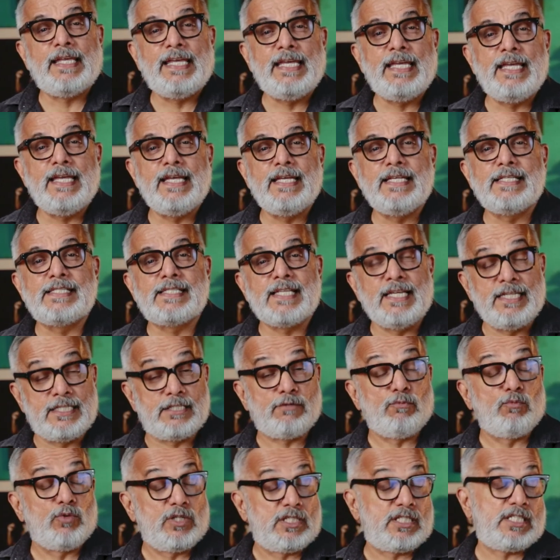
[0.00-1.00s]
is its
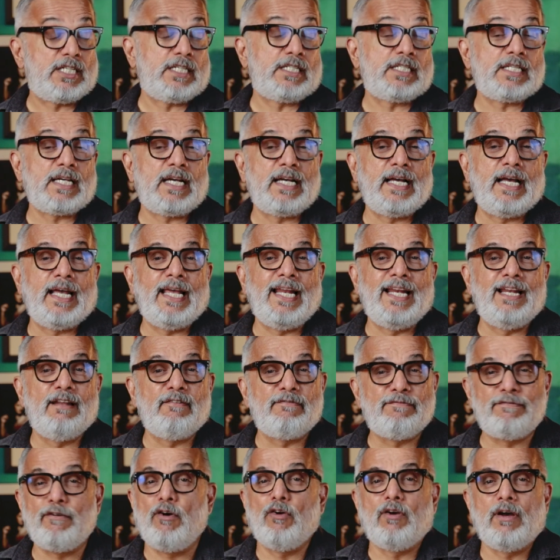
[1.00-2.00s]
versatile
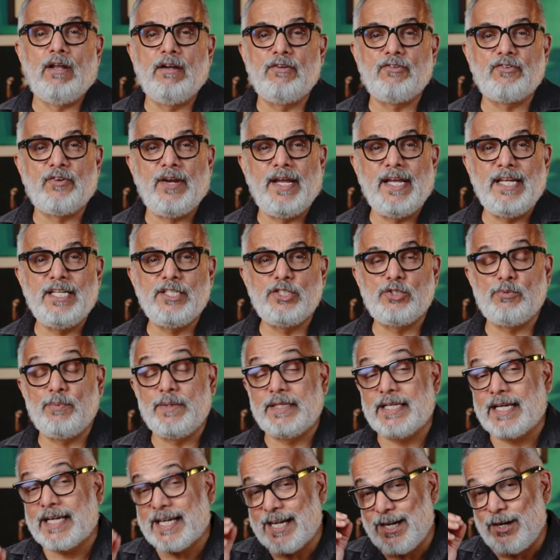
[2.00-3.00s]
focal range with
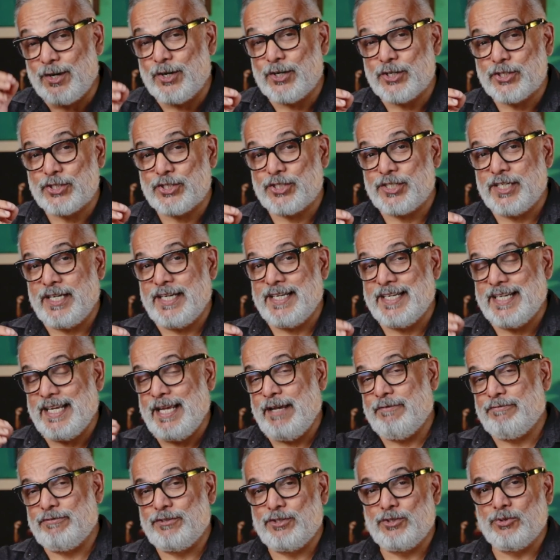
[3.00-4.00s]
a constant
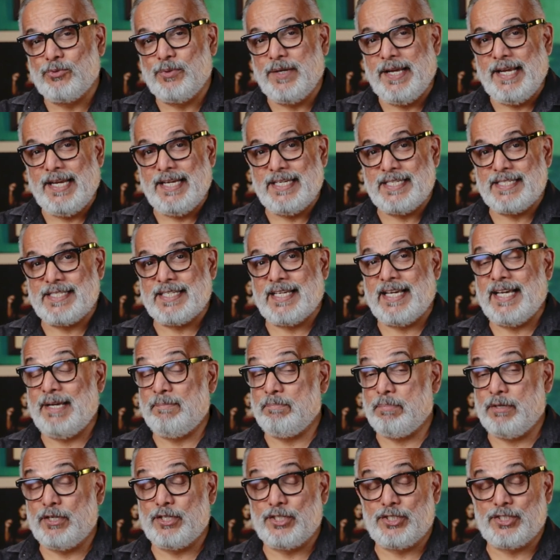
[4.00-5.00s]
f2.8
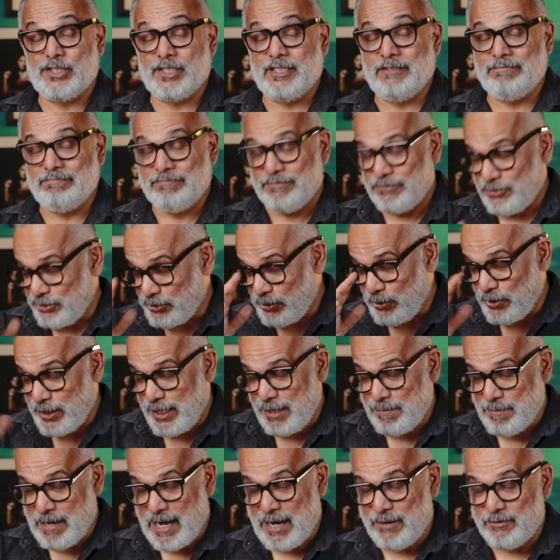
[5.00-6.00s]
aperture. Sorry
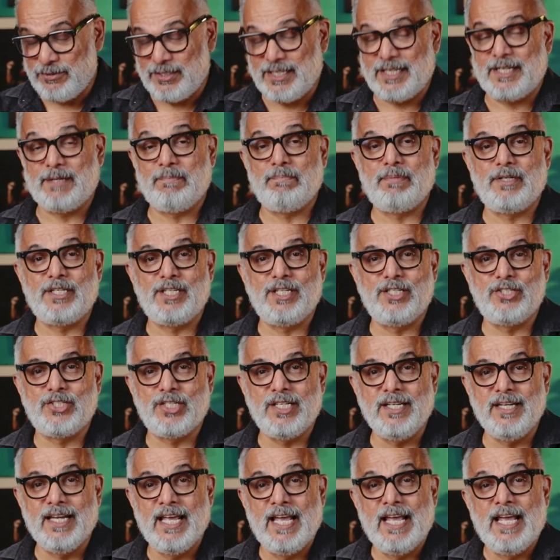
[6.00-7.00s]
about the
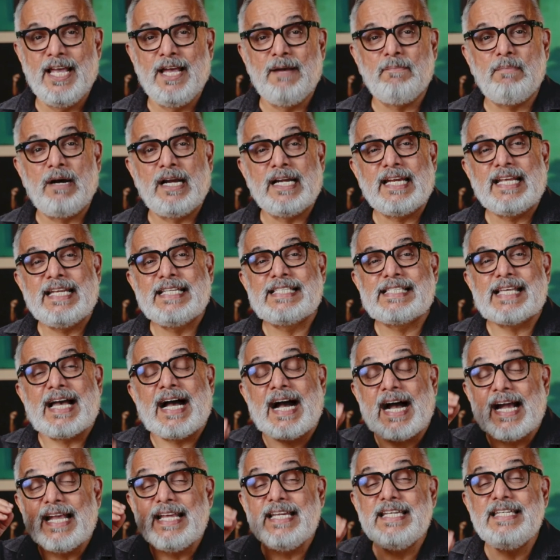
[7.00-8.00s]
repetition, but it's
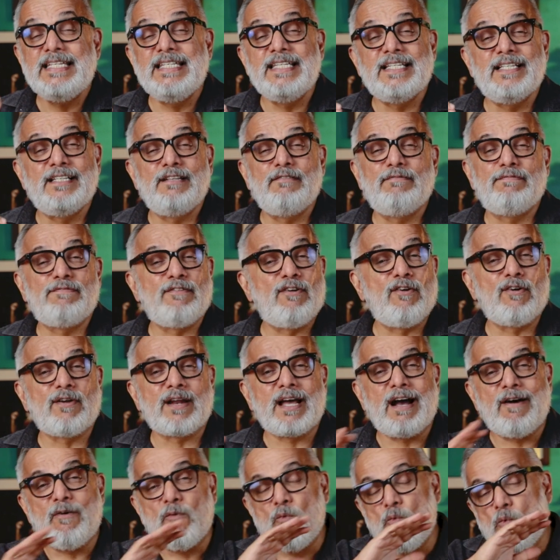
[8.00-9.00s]
ideal for
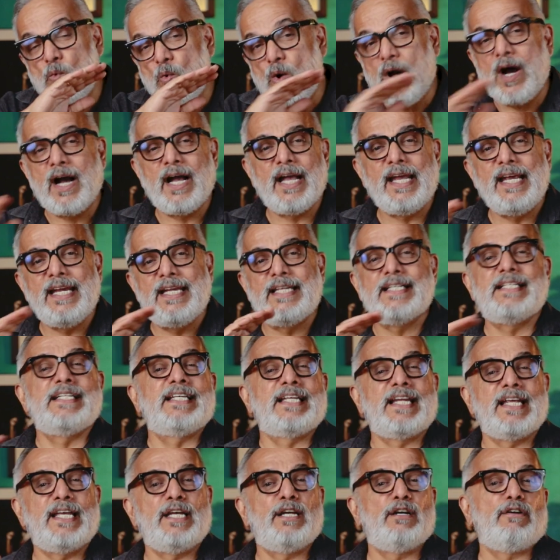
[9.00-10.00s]
a wide
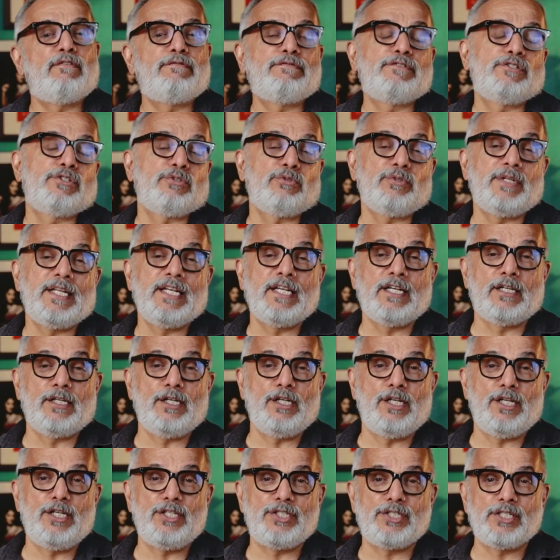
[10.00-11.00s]
array of shooting
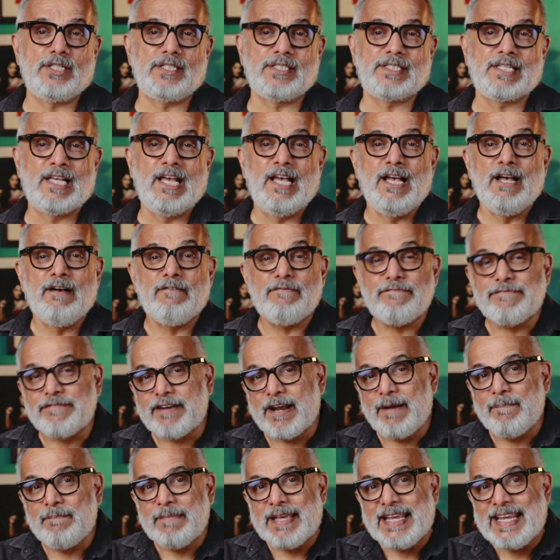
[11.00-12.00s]
conditions,
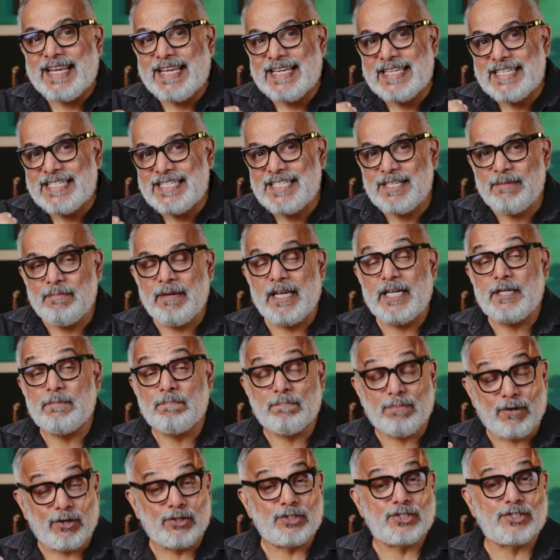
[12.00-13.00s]
from intimate
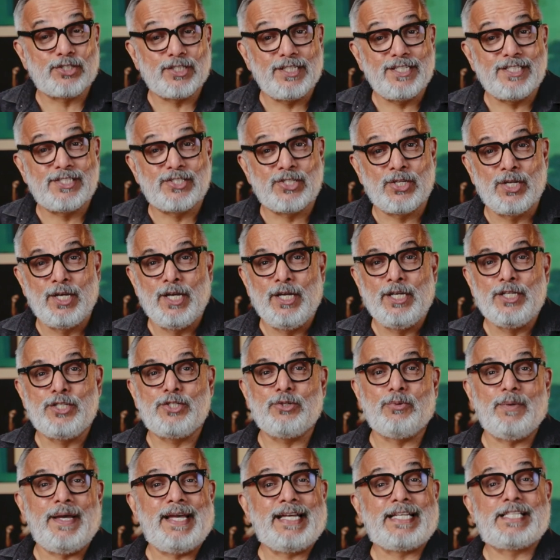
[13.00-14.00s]
portraits
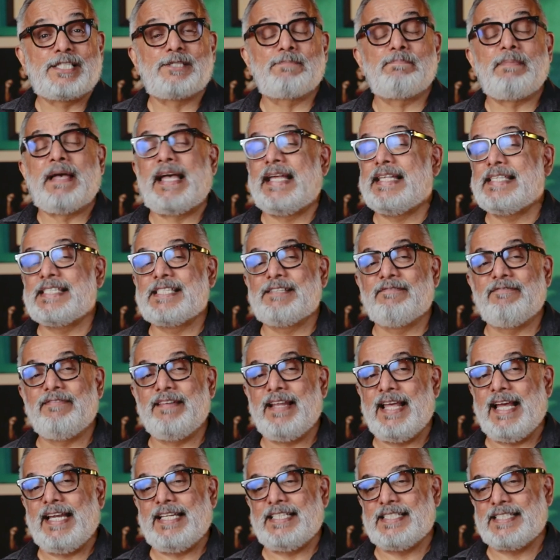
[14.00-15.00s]
to expansive
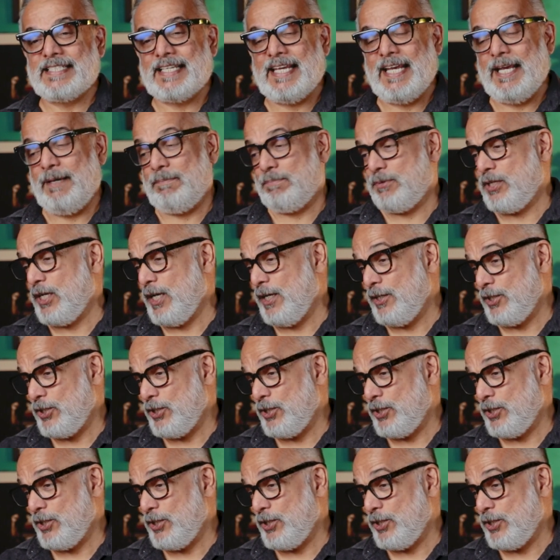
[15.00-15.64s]
landscapes.